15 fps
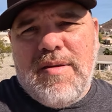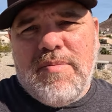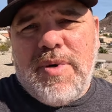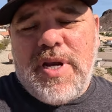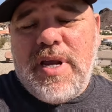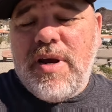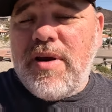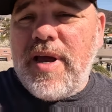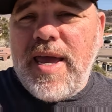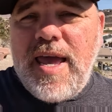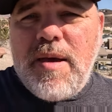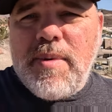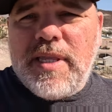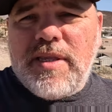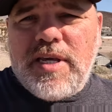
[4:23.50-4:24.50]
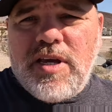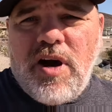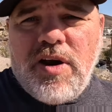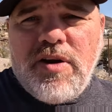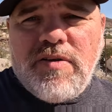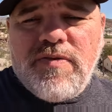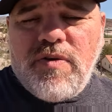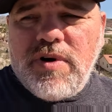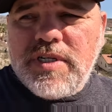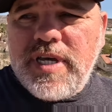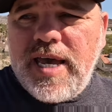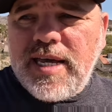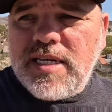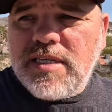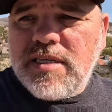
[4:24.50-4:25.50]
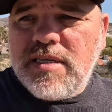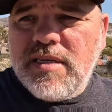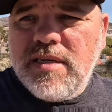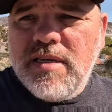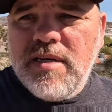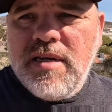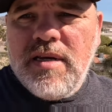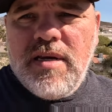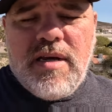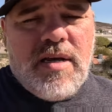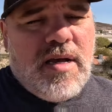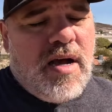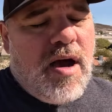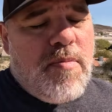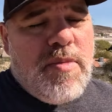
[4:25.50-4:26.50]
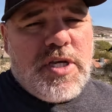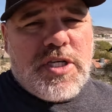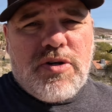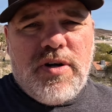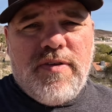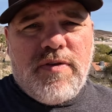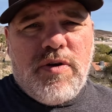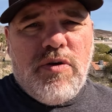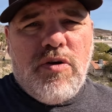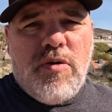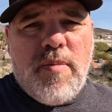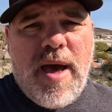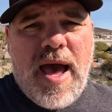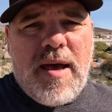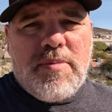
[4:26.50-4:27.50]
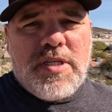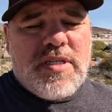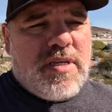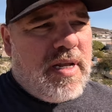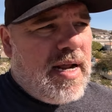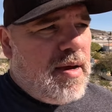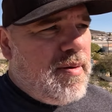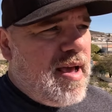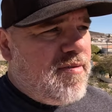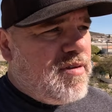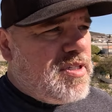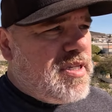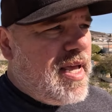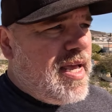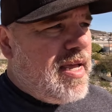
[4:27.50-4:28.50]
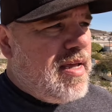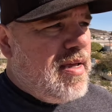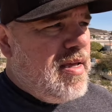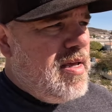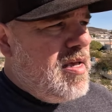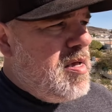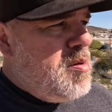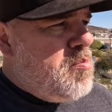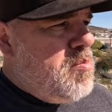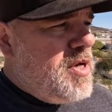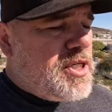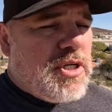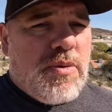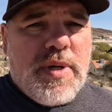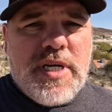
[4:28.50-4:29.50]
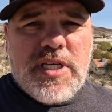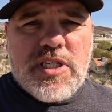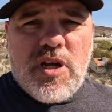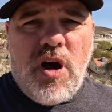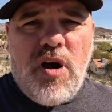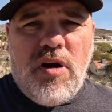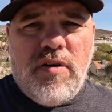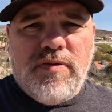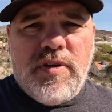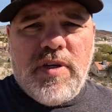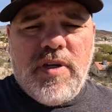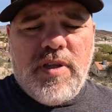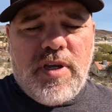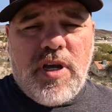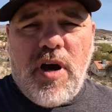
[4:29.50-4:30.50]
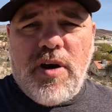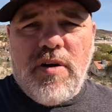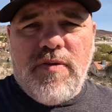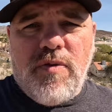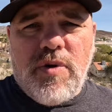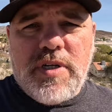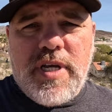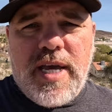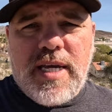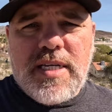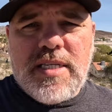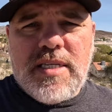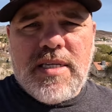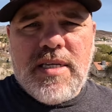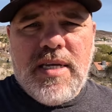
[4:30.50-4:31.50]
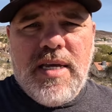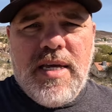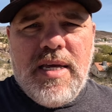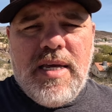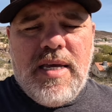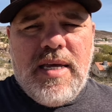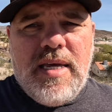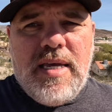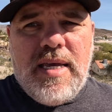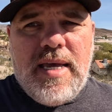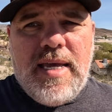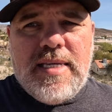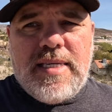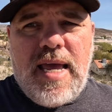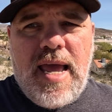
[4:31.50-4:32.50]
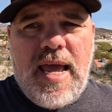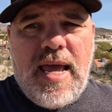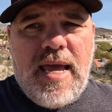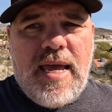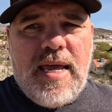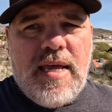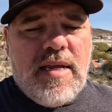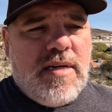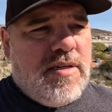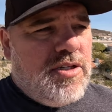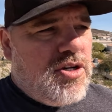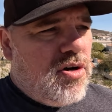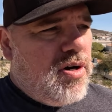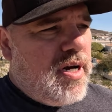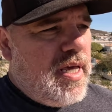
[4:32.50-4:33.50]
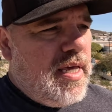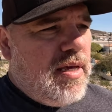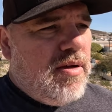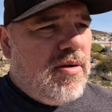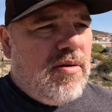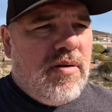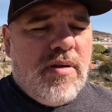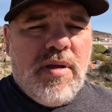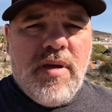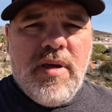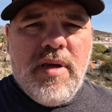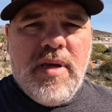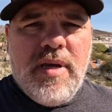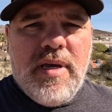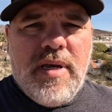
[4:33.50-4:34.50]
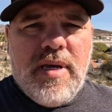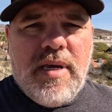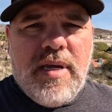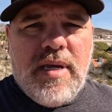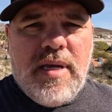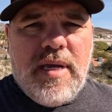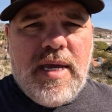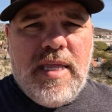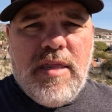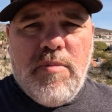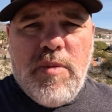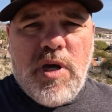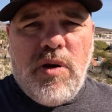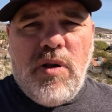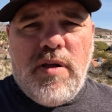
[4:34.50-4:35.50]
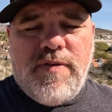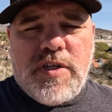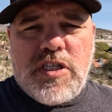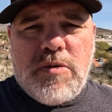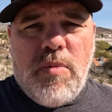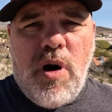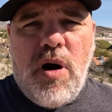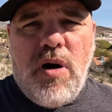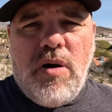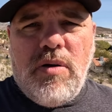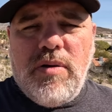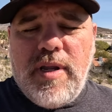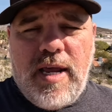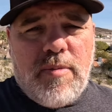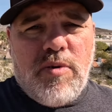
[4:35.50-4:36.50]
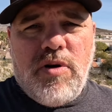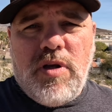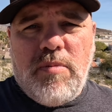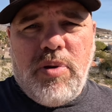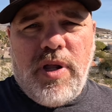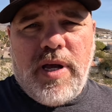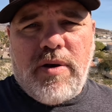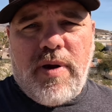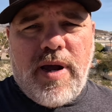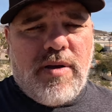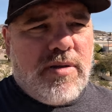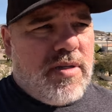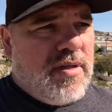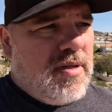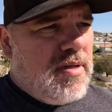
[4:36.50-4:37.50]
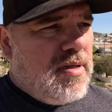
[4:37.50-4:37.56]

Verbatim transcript: But here I am at the Yonder Vortex a mystery of Google Maps, and I would have to say mystery solved. The Yonder Vortex is a dirt hill in the middle of a small neighborhood playground.